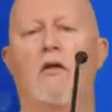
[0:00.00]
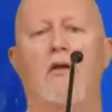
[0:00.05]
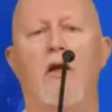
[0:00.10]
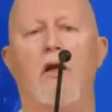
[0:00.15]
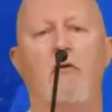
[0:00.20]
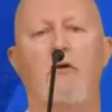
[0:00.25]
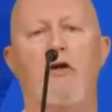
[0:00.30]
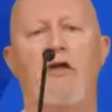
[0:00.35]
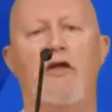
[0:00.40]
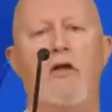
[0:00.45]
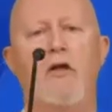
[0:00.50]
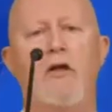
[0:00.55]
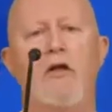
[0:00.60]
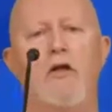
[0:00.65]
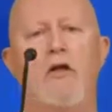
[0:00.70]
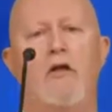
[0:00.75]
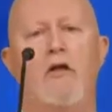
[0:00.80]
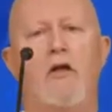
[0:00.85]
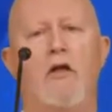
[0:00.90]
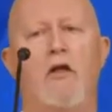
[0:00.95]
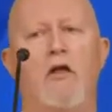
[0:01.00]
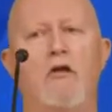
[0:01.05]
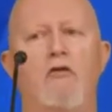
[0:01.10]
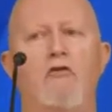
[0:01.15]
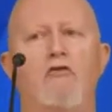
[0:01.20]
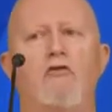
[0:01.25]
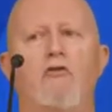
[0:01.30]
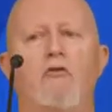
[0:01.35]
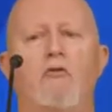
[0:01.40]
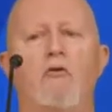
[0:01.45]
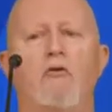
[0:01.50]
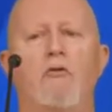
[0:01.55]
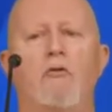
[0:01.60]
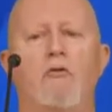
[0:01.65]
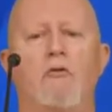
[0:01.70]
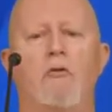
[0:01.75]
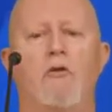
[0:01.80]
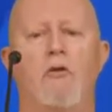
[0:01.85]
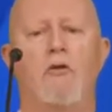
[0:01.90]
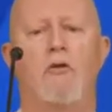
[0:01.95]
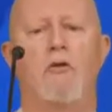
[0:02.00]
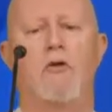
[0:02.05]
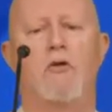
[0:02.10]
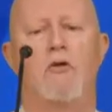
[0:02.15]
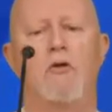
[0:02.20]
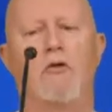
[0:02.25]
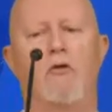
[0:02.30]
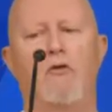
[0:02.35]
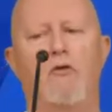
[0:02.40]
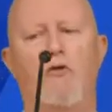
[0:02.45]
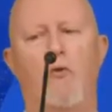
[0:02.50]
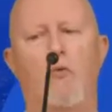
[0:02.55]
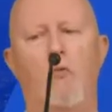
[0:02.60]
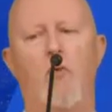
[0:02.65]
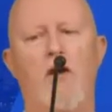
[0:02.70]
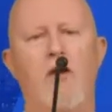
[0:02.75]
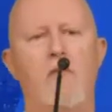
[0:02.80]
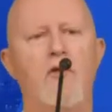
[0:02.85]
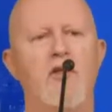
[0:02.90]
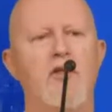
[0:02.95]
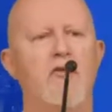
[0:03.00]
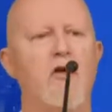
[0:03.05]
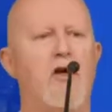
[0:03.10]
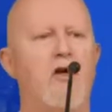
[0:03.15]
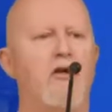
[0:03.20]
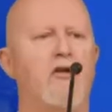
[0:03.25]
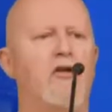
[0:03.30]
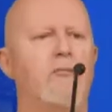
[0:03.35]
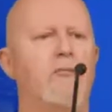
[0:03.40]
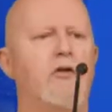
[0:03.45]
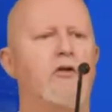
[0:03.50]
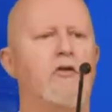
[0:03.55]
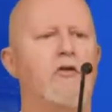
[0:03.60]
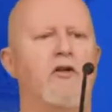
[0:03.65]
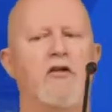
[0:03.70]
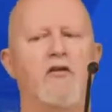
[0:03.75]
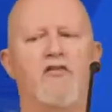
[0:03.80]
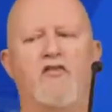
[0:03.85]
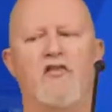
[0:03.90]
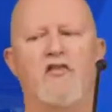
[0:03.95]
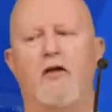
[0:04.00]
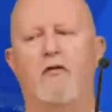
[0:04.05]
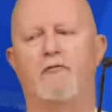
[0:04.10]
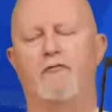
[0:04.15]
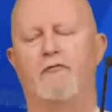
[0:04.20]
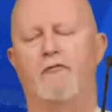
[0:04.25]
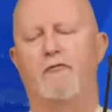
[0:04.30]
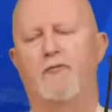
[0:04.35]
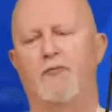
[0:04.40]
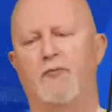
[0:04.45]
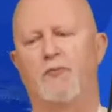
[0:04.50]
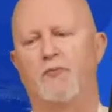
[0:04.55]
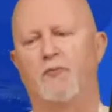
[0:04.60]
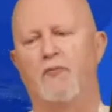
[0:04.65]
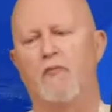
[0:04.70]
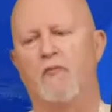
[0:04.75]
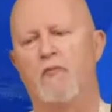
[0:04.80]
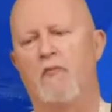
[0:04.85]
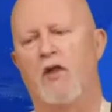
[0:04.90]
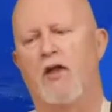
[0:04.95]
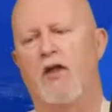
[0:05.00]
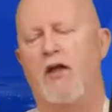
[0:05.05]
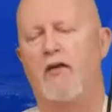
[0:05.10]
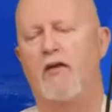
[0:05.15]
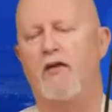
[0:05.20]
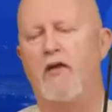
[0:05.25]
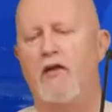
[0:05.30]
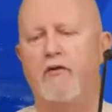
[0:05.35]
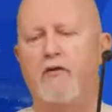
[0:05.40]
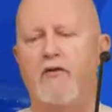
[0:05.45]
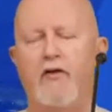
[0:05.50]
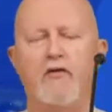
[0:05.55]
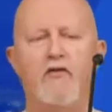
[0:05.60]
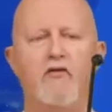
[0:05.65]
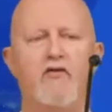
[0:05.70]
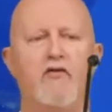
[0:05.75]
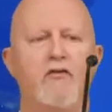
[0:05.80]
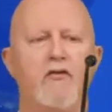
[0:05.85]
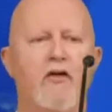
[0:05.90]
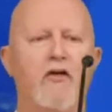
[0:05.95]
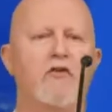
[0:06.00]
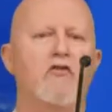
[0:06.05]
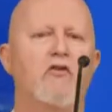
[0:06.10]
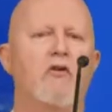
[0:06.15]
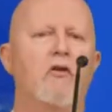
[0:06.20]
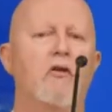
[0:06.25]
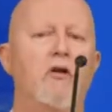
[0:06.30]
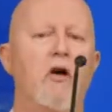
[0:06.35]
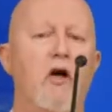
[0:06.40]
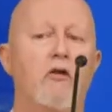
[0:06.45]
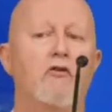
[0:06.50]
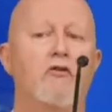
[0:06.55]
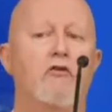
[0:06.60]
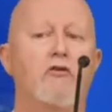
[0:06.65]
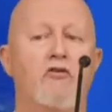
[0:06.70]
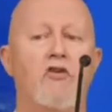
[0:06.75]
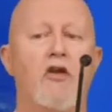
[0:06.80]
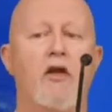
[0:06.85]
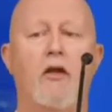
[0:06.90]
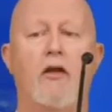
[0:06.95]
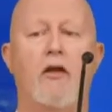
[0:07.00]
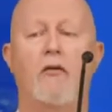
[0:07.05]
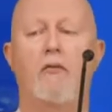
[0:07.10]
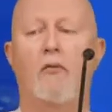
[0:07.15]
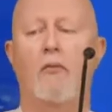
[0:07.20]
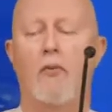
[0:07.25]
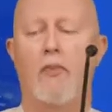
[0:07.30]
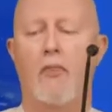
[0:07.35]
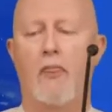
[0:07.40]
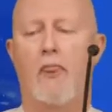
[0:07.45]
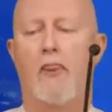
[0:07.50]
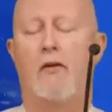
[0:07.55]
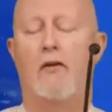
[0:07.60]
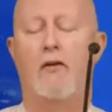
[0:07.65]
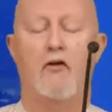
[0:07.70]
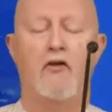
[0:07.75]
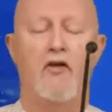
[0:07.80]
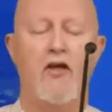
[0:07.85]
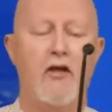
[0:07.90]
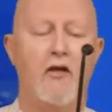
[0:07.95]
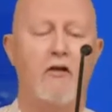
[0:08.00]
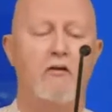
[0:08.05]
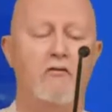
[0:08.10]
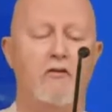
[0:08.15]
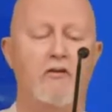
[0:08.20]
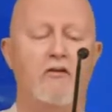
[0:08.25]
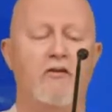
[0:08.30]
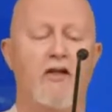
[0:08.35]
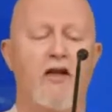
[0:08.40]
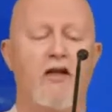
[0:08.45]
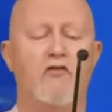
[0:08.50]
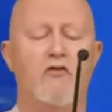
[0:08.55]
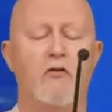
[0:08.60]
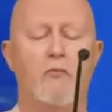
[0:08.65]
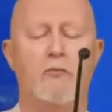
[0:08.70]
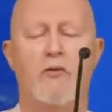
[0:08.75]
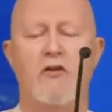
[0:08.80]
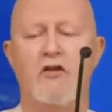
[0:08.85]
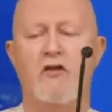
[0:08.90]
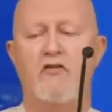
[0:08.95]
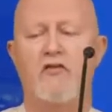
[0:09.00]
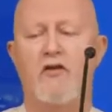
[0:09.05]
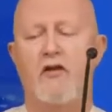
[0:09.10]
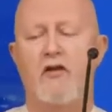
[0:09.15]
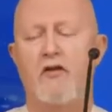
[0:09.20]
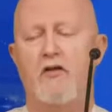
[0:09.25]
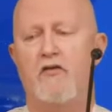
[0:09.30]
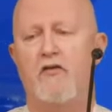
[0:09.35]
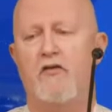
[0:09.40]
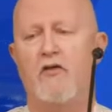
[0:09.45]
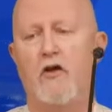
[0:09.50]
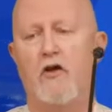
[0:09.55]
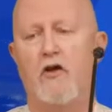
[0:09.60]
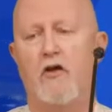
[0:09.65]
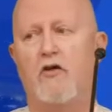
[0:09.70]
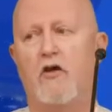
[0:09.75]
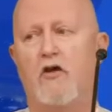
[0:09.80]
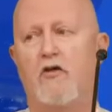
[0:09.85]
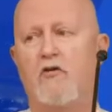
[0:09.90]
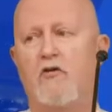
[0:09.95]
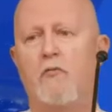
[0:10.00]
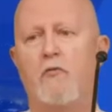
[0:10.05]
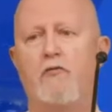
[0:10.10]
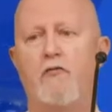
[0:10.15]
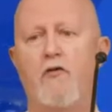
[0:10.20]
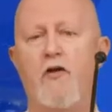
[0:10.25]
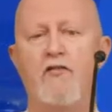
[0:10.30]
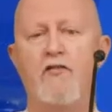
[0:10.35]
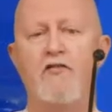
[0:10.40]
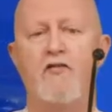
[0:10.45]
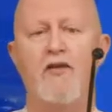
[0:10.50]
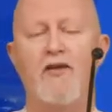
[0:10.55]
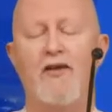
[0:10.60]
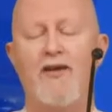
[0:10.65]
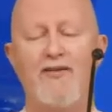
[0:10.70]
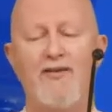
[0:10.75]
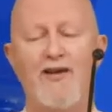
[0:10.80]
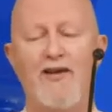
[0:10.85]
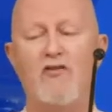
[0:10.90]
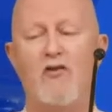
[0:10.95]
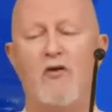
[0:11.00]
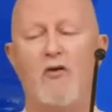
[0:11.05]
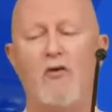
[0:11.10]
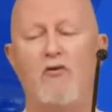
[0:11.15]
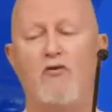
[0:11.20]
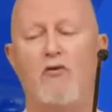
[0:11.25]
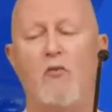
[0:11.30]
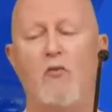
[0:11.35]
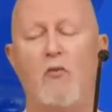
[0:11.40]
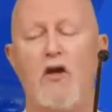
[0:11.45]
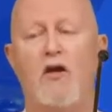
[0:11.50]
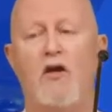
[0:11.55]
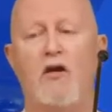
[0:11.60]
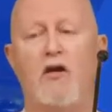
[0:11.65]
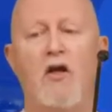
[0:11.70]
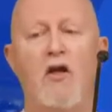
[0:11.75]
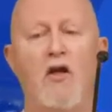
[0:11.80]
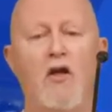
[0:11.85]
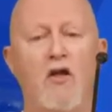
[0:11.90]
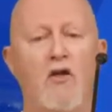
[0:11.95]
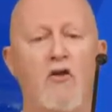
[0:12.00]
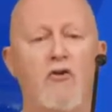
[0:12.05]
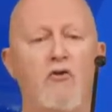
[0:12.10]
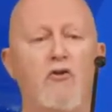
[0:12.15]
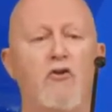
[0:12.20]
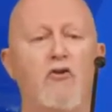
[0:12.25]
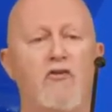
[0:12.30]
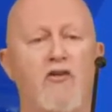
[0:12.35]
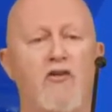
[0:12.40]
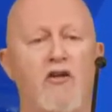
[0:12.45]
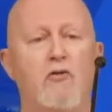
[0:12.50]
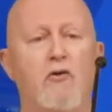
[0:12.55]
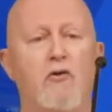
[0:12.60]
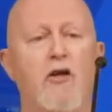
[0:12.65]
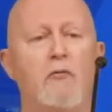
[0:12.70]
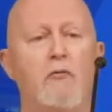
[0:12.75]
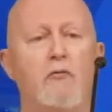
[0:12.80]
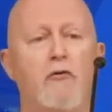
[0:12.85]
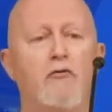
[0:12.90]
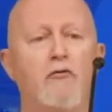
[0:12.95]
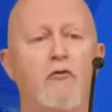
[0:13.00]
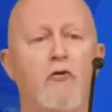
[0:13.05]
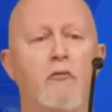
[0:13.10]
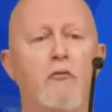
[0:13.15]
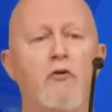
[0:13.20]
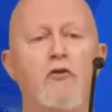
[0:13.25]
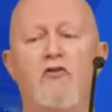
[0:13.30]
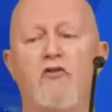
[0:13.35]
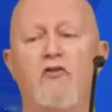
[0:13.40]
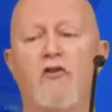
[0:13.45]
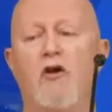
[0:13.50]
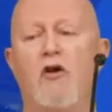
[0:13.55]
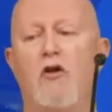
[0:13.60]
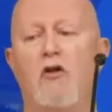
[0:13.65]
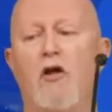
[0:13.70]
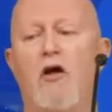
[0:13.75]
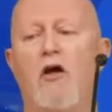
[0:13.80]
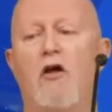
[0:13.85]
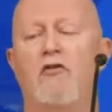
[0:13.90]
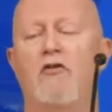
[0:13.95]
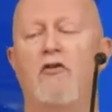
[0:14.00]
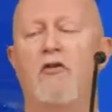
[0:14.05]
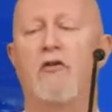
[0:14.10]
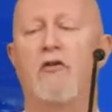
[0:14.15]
Now we're getting into the Webi document itself. And here there's a lot to say. Again, that's the piece that is customer facing, and that's also where you can degrade performance a lot.